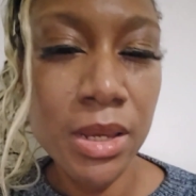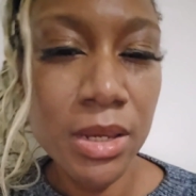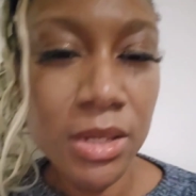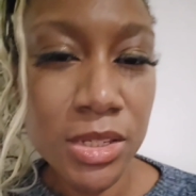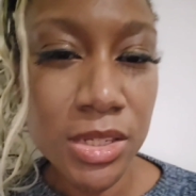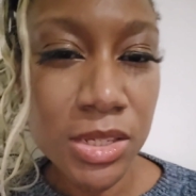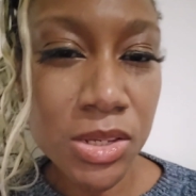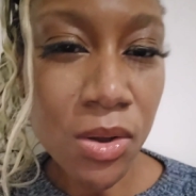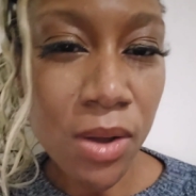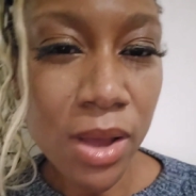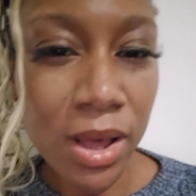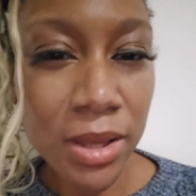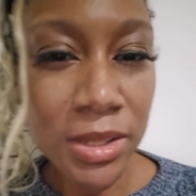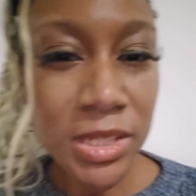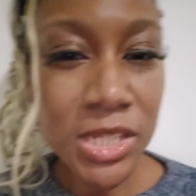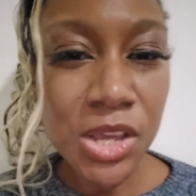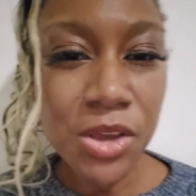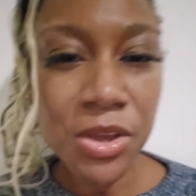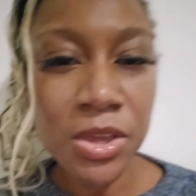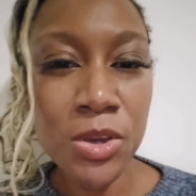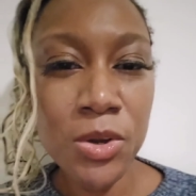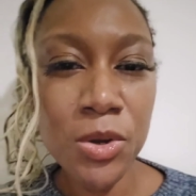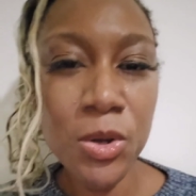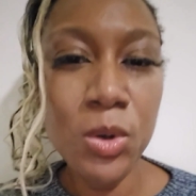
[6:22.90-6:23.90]
So I'll
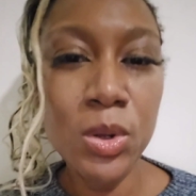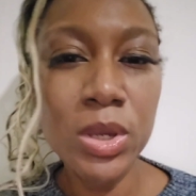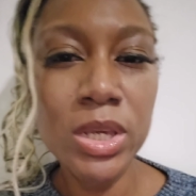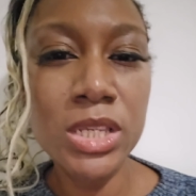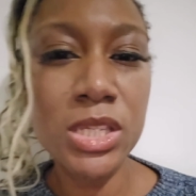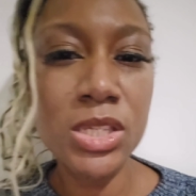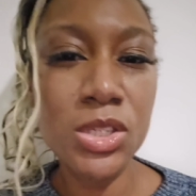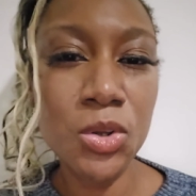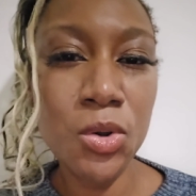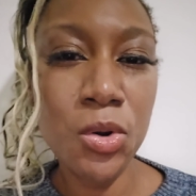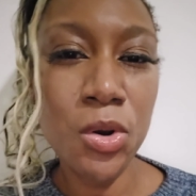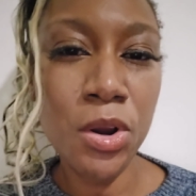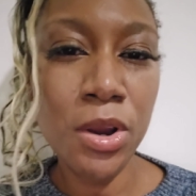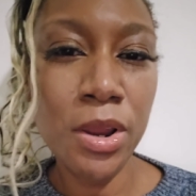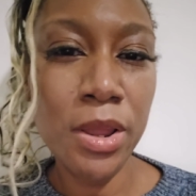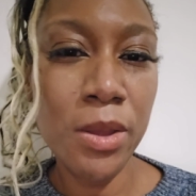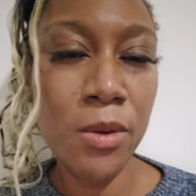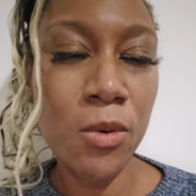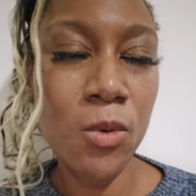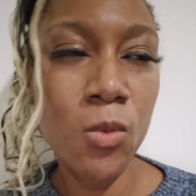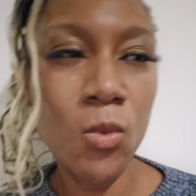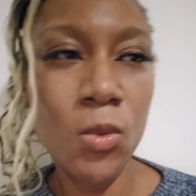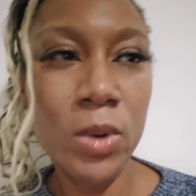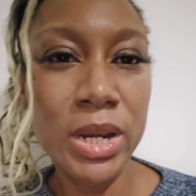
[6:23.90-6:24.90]
tell you a quick story.
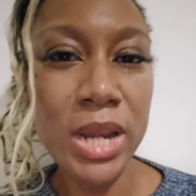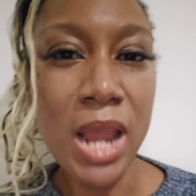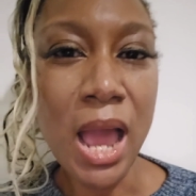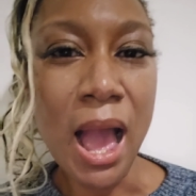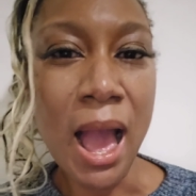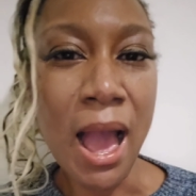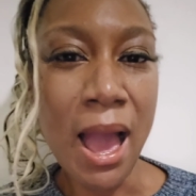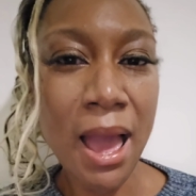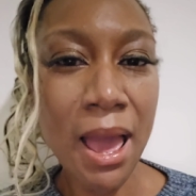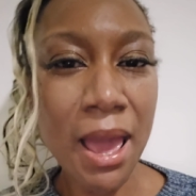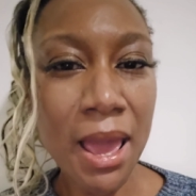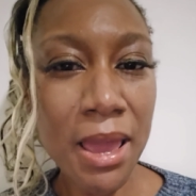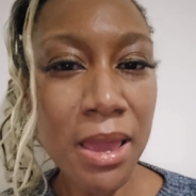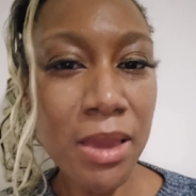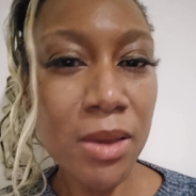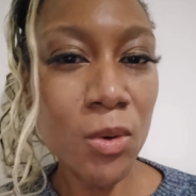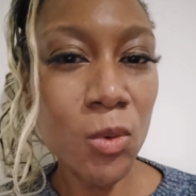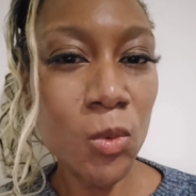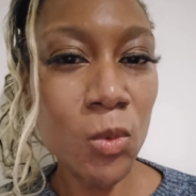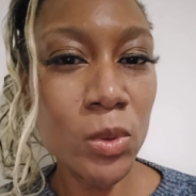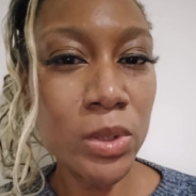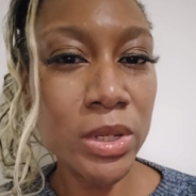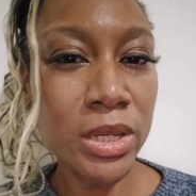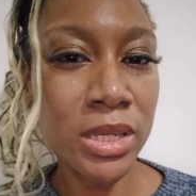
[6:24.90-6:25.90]
When I
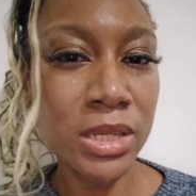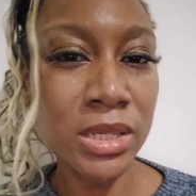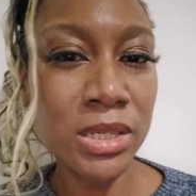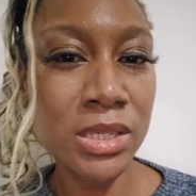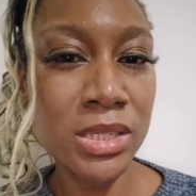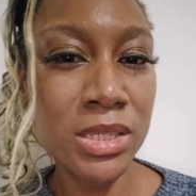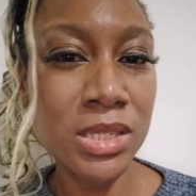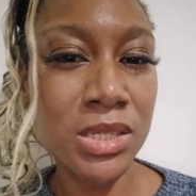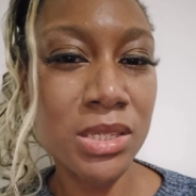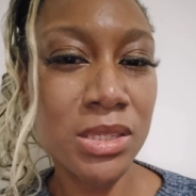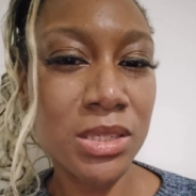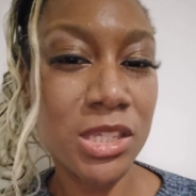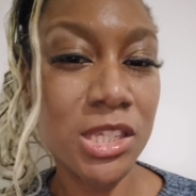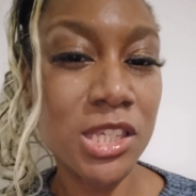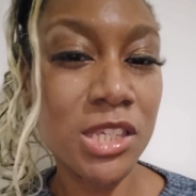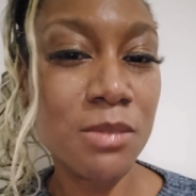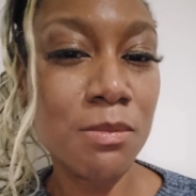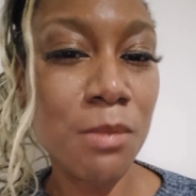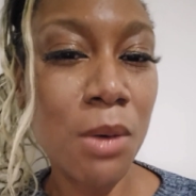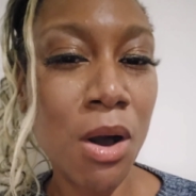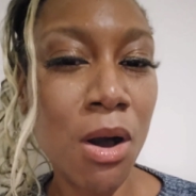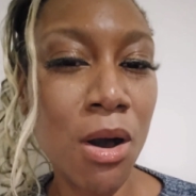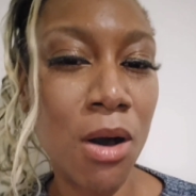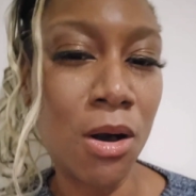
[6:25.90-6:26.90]
was
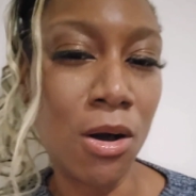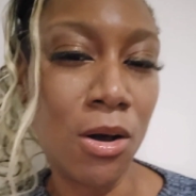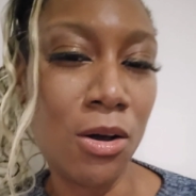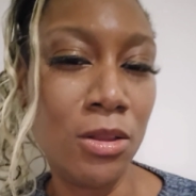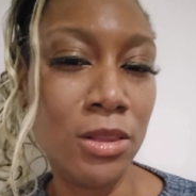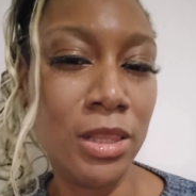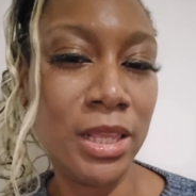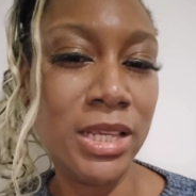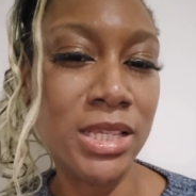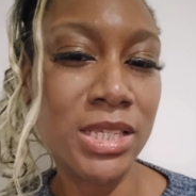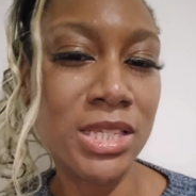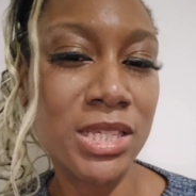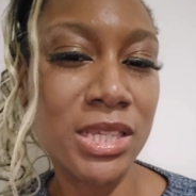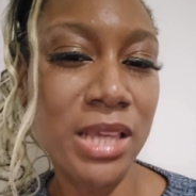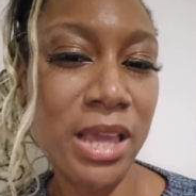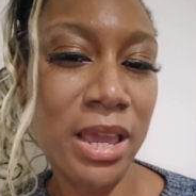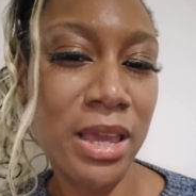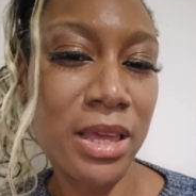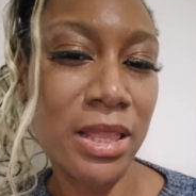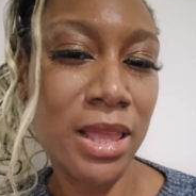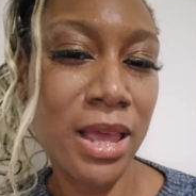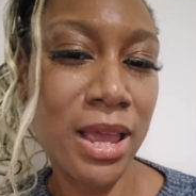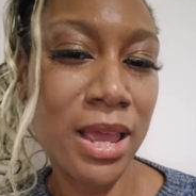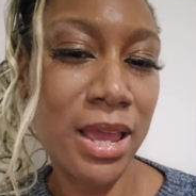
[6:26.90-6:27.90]
small, let's
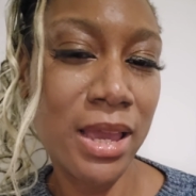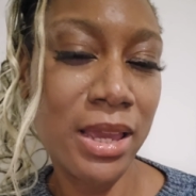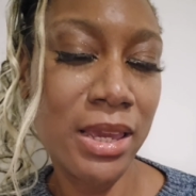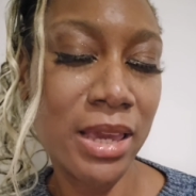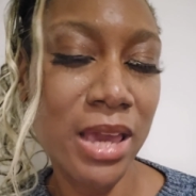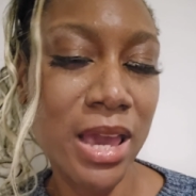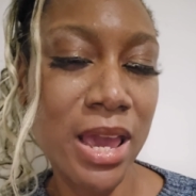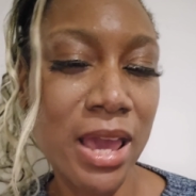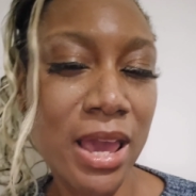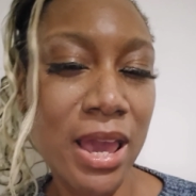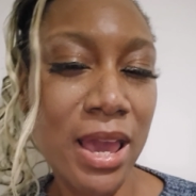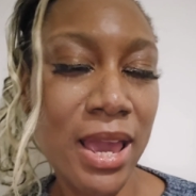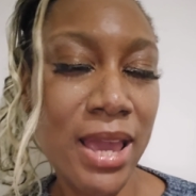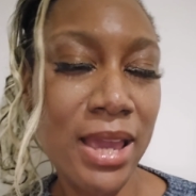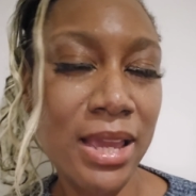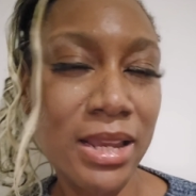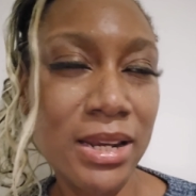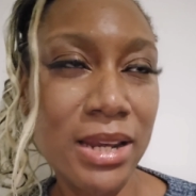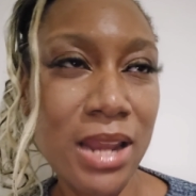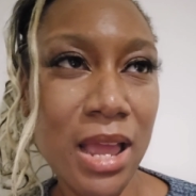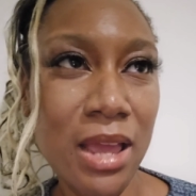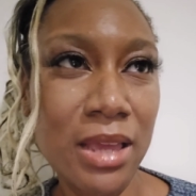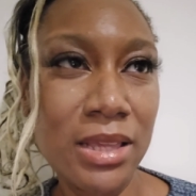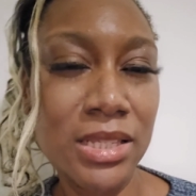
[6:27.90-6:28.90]
say like
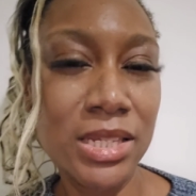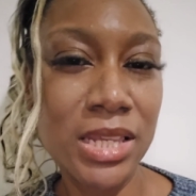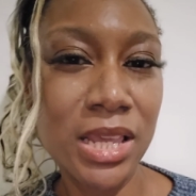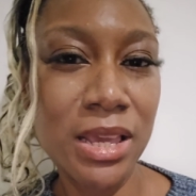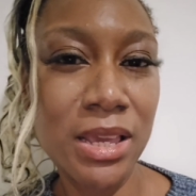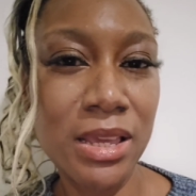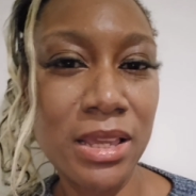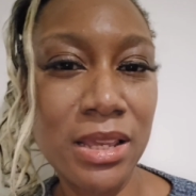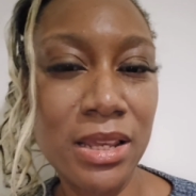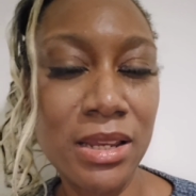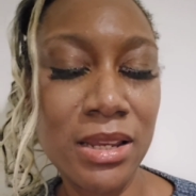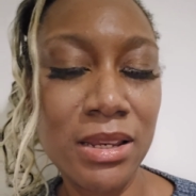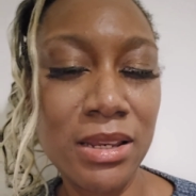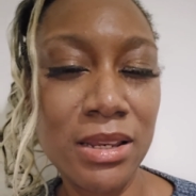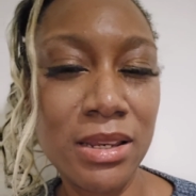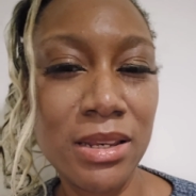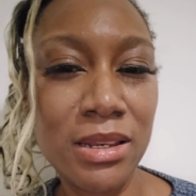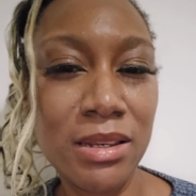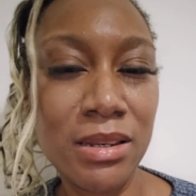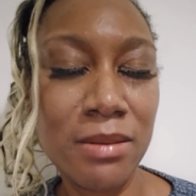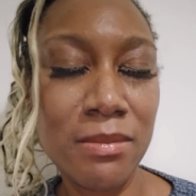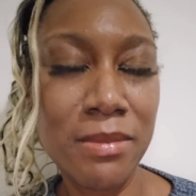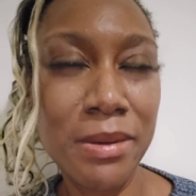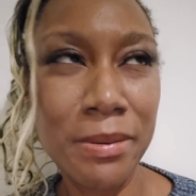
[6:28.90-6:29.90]
8, 9, 10,
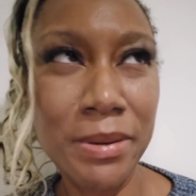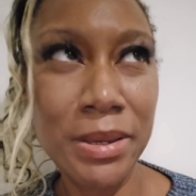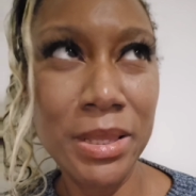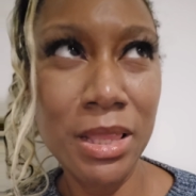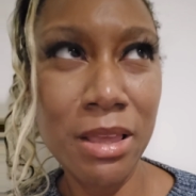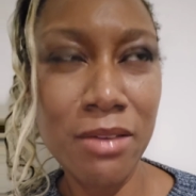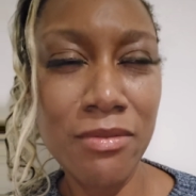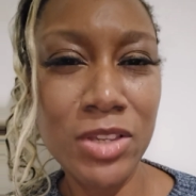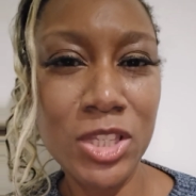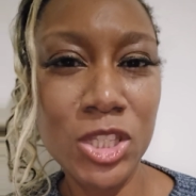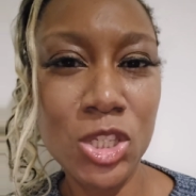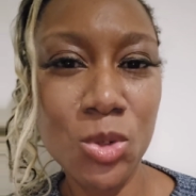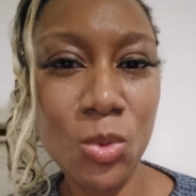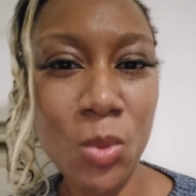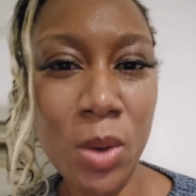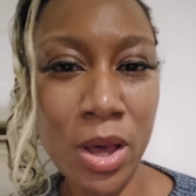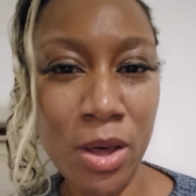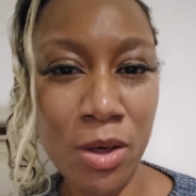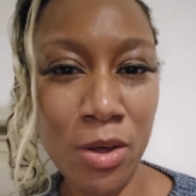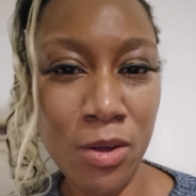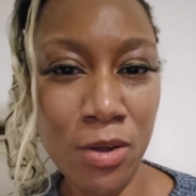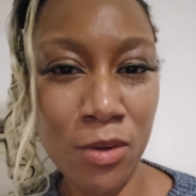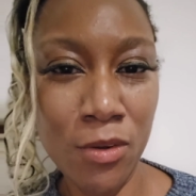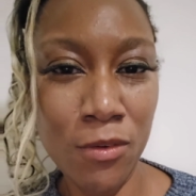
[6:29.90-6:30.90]
maybe 11,
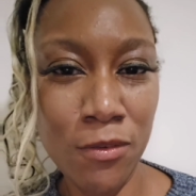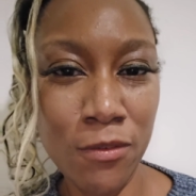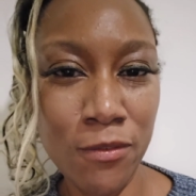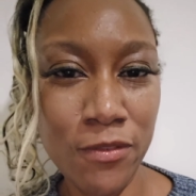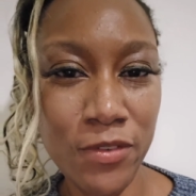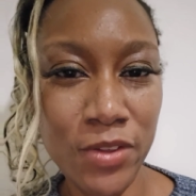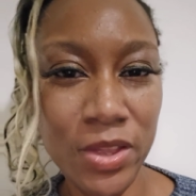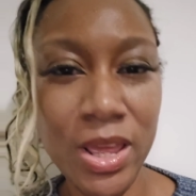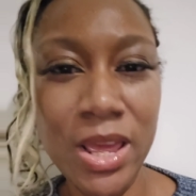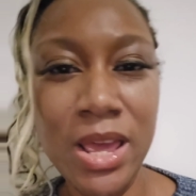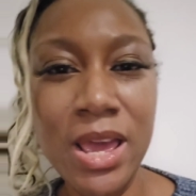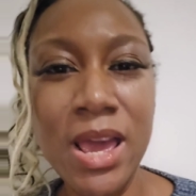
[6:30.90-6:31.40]
12,